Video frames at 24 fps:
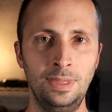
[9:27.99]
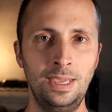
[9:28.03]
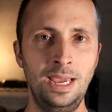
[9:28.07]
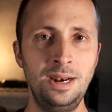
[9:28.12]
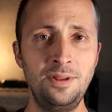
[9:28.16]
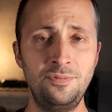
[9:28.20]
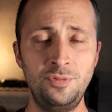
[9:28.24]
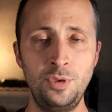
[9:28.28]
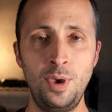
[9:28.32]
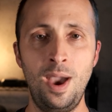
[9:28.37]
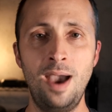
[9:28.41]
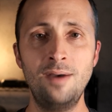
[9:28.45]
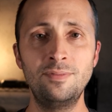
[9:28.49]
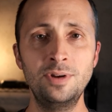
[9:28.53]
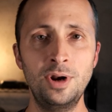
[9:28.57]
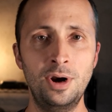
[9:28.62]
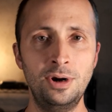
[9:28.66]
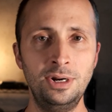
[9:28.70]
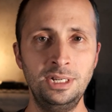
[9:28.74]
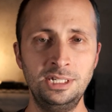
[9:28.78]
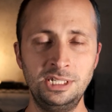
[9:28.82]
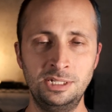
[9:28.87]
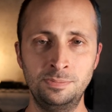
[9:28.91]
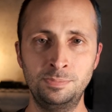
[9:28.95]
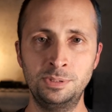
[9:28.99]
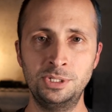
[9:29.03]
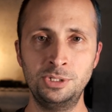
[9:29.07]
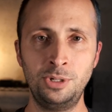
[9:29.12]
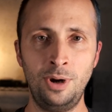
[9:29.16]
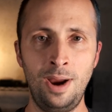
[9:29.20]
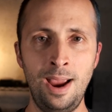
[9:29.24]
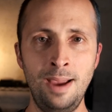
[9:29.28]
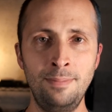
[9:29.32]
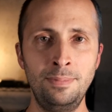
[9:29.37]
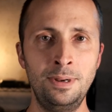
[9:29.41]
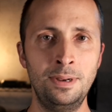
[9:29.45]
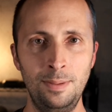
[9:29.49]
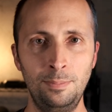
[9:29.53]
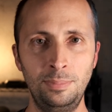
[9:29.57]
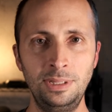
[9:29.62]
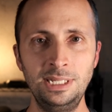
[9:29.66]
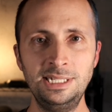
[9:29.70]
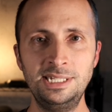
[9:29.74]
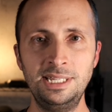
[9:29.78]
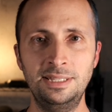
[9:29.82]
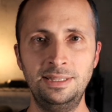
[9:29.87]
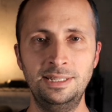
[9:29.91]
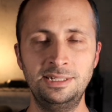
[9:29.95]
And if you haven't already subscribed,
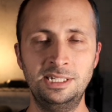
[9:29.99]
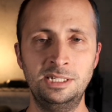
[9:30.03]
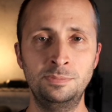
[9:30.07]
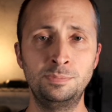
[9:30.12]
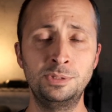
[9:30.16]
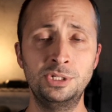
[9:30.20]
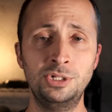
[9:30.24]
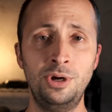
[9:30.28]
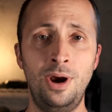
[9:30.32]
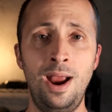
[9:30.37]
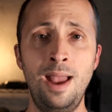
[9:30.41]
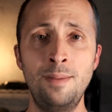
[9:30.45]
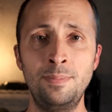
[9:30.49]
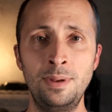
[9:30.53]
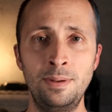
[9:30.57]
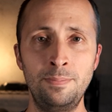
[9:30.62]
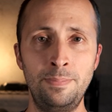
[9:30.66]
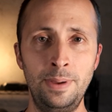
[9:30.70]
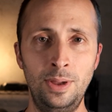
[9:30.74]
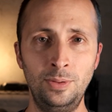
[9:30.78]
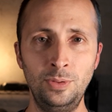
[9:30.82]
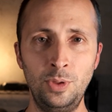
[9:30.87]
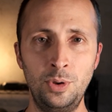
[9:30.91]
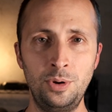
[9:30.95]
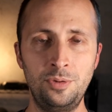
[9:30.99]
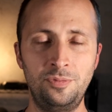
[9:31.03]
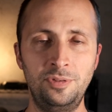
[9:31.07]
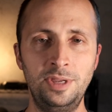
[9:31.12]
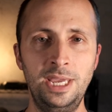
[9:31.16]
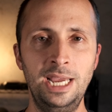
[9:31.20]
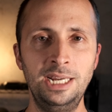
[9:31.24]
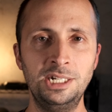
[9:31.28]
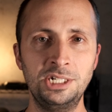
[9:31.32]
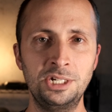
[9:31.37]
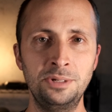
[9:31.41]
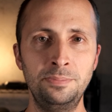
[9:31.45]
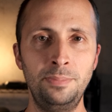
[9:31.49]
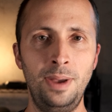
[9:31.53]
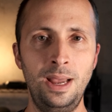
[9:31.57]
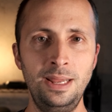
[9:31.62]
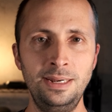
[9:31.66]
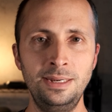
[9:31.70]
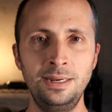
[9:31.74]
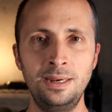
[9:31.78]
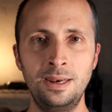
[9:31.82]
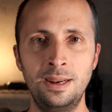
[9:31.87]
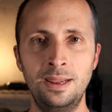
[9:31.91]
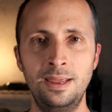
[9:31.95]
please hit the subscribe and bell notification
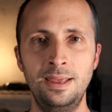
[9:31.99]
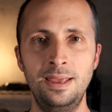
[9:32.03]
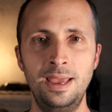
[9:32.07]
button